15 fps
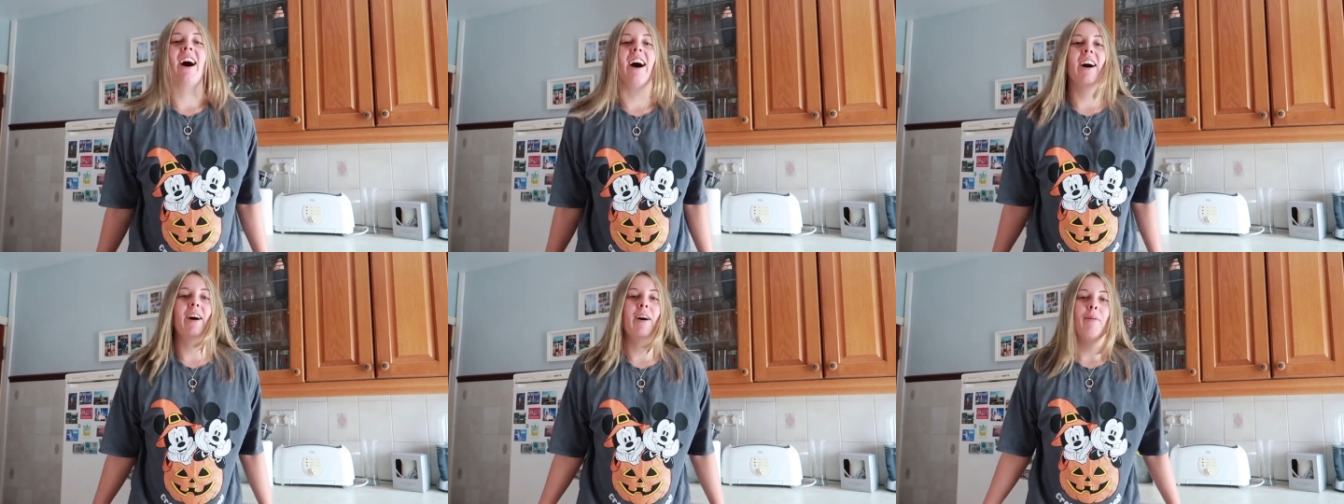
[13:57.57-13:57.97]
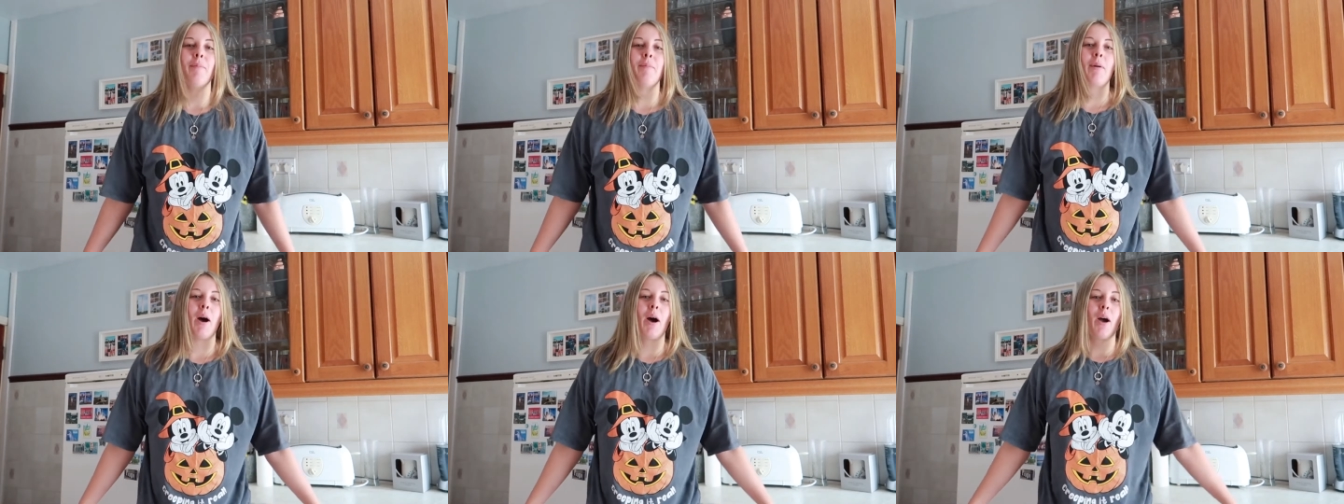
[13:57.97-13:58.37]

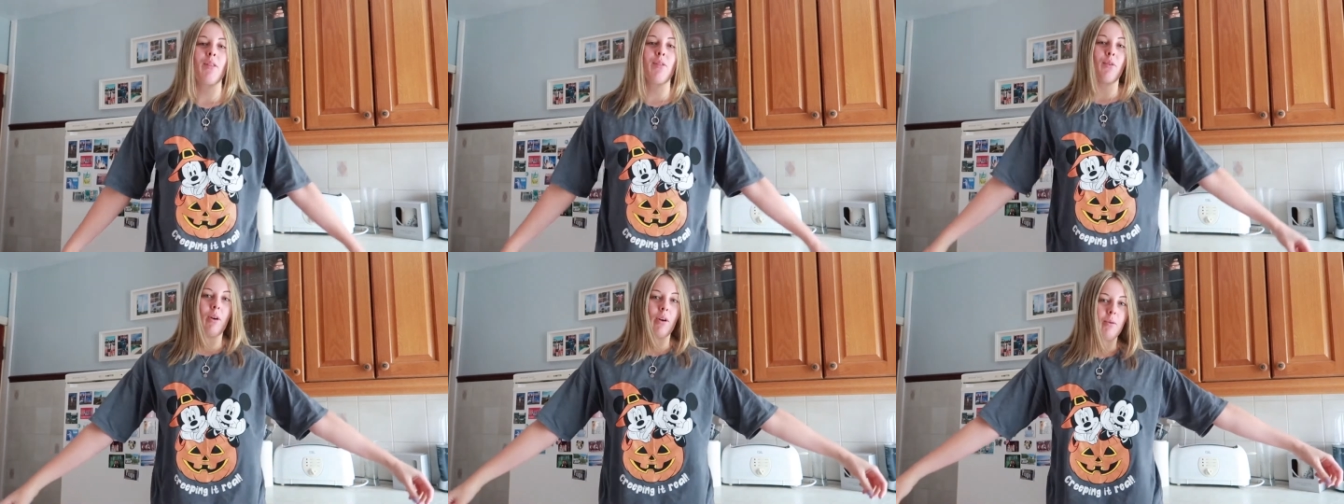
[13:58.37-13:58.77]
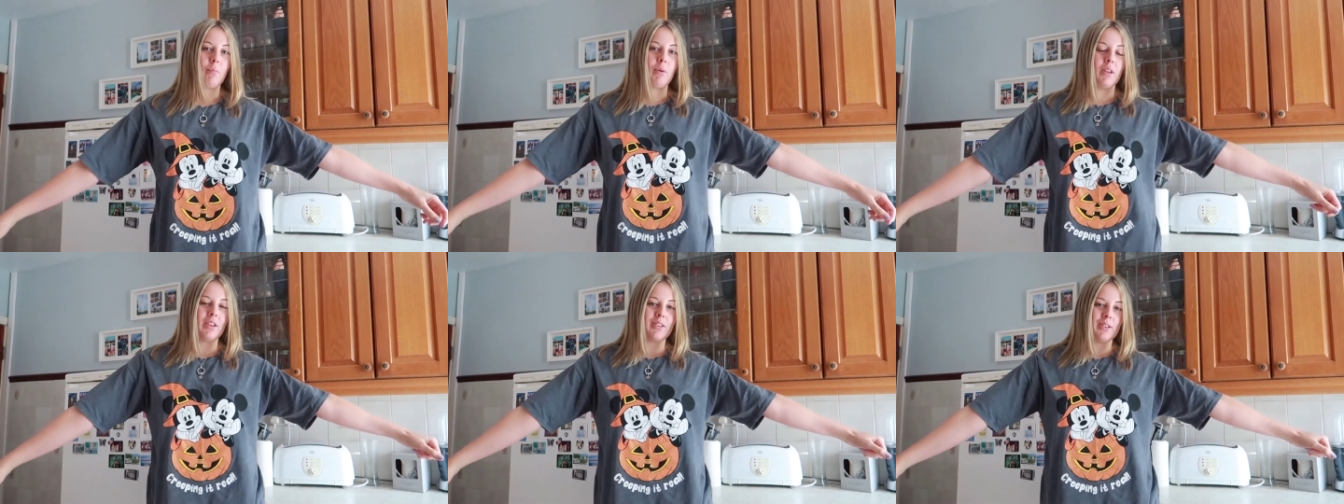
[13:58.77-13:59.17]
I thought I'd
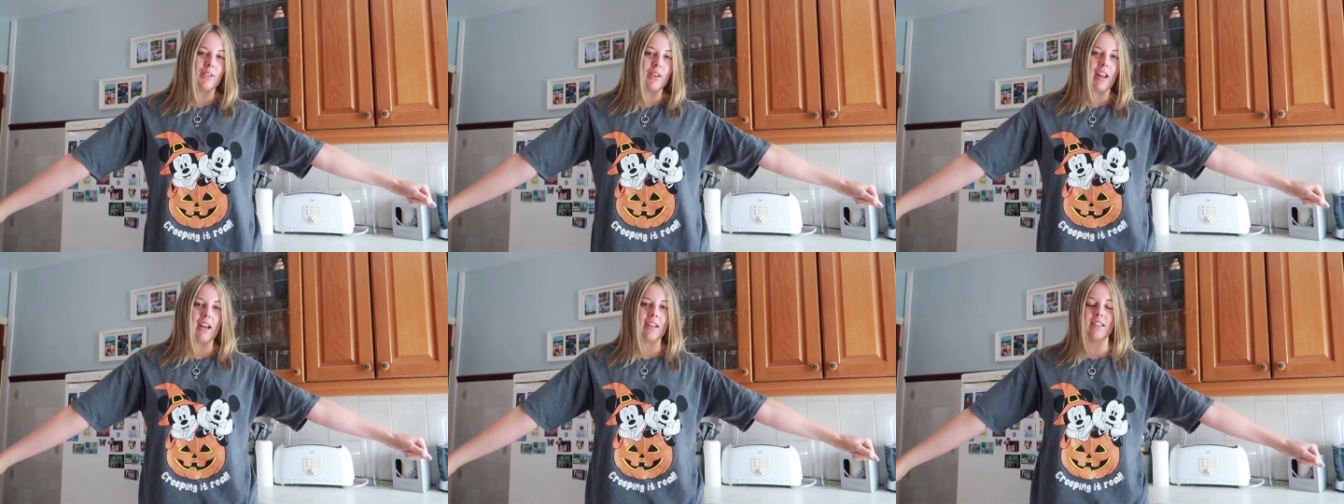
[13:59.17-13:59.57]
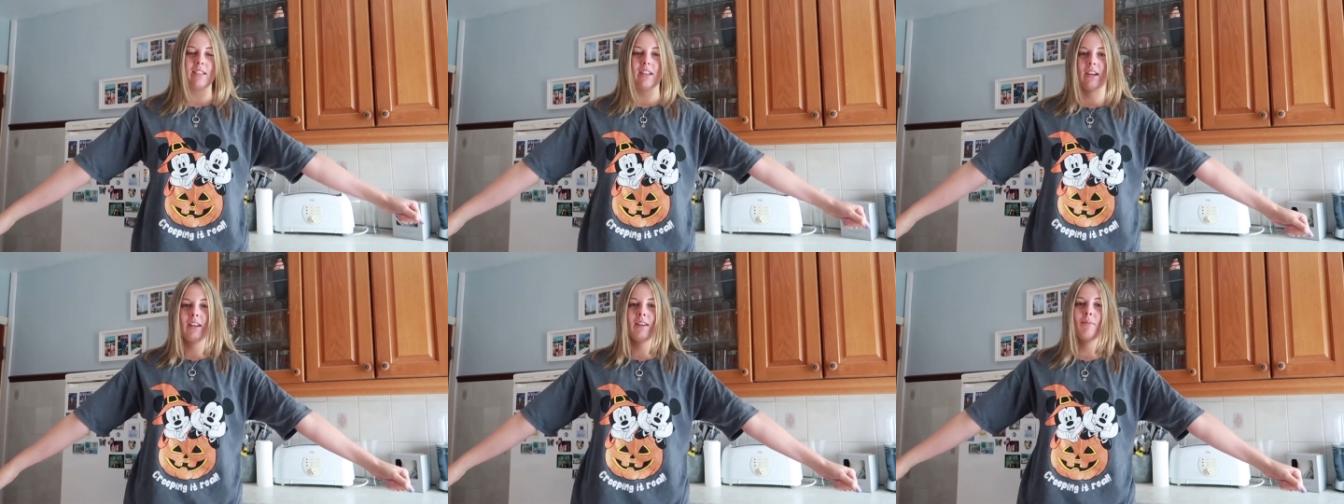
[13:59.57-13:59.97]
put this on last
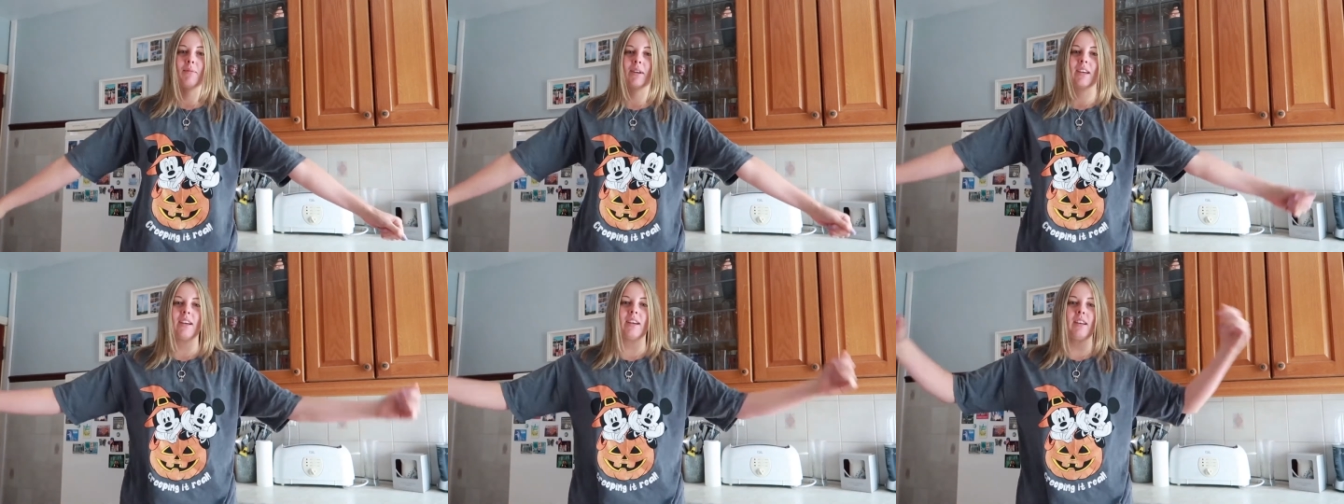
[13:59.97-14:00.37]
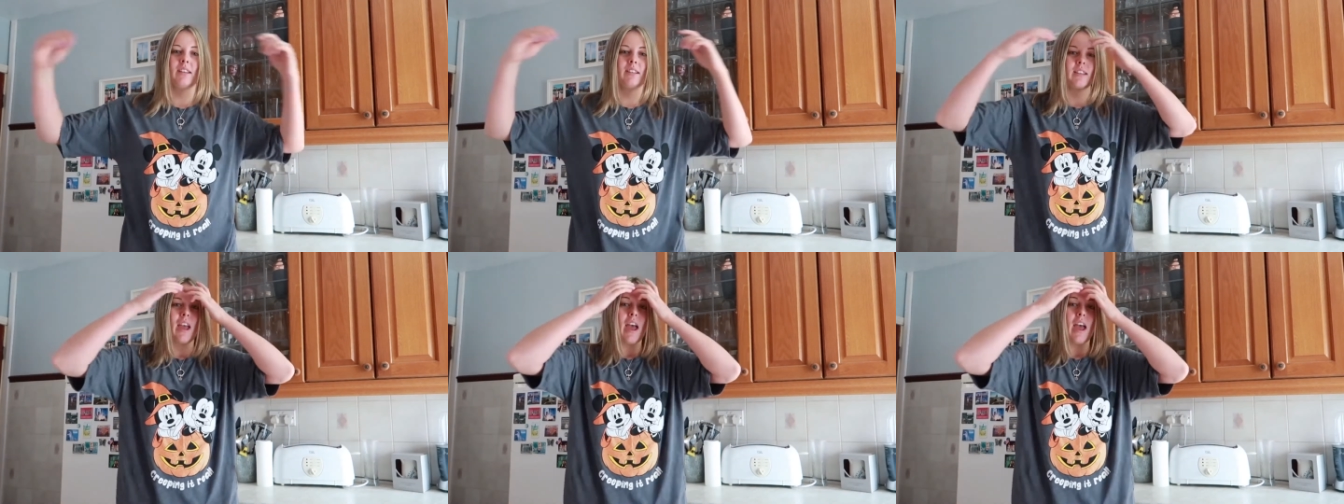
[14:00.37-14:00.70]
night because